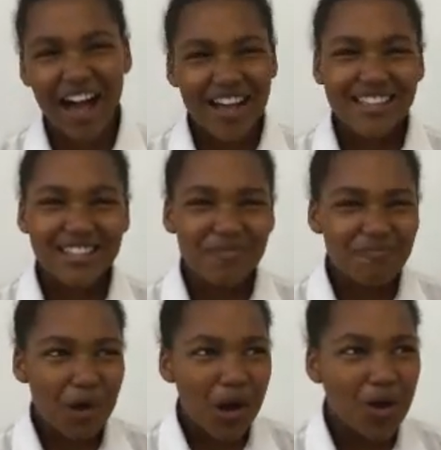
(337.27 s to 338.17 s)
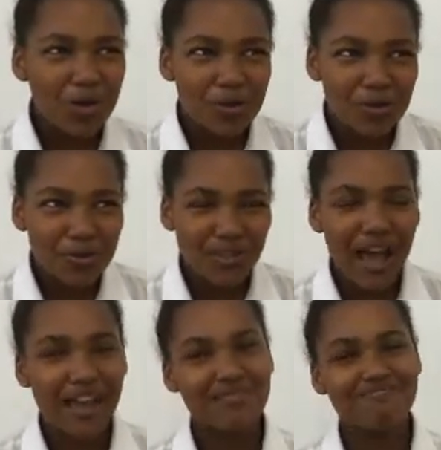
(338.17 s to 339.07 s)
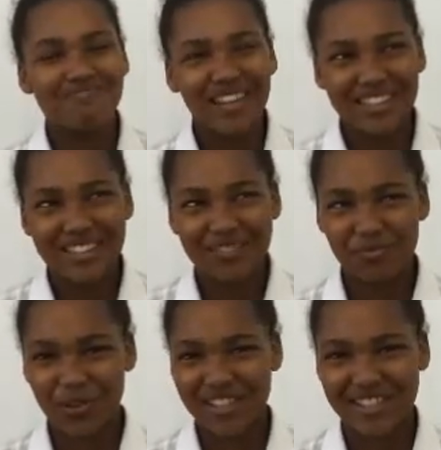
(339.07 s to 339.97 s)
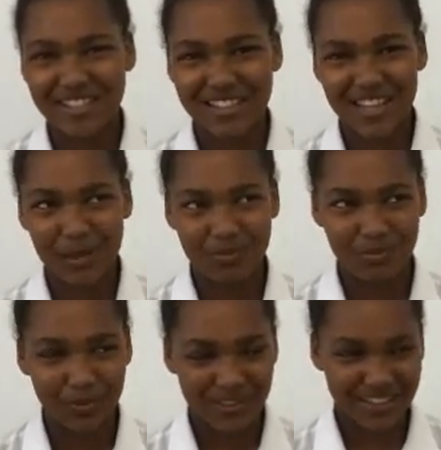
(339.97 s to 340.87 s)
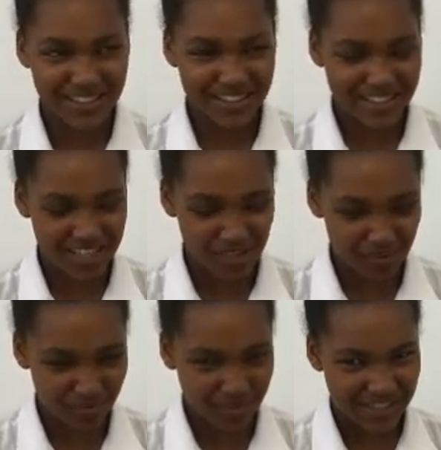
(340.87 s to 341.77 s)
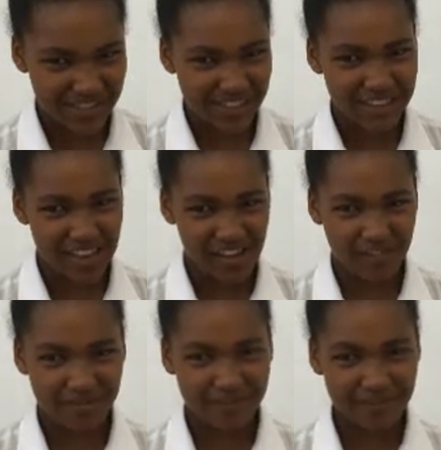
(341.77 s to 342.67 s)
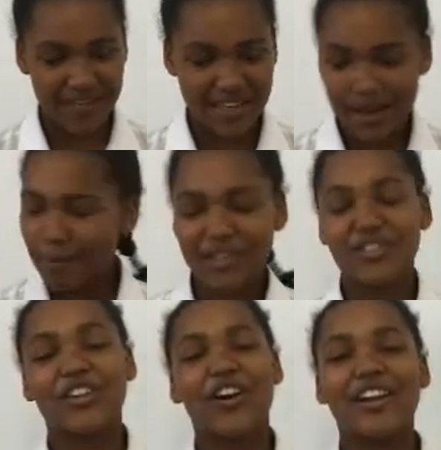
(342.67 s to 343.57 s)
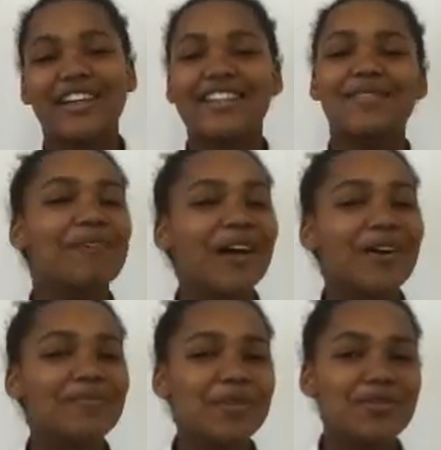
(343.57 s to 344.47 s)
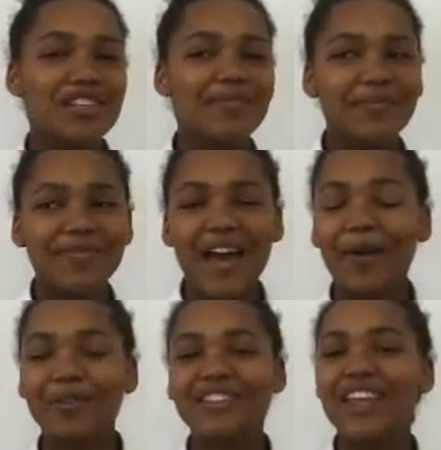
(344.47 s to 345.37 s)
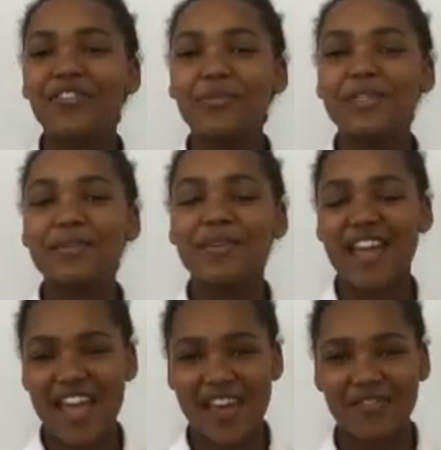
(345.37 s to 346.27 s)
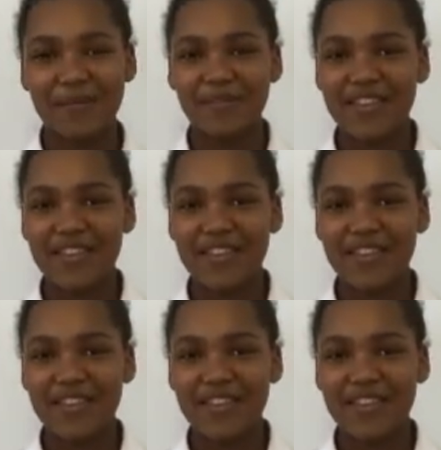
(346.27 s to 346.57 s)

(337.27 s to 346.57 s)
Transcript: I suppose I might have pressed escape instead of pressing save. But regardless, my computer now will never misbehave.